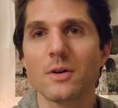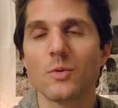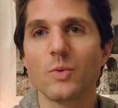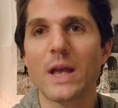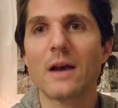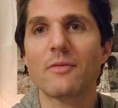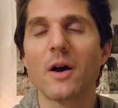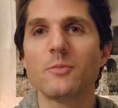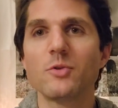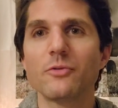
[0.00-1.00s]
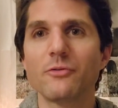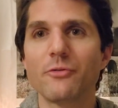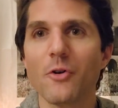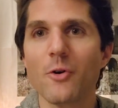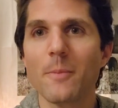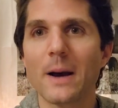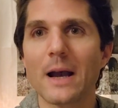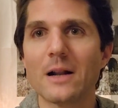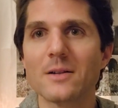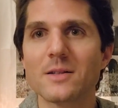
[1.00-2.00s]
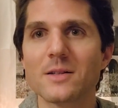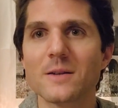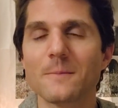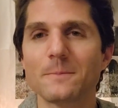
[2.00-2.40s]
we have up to 4 pilots.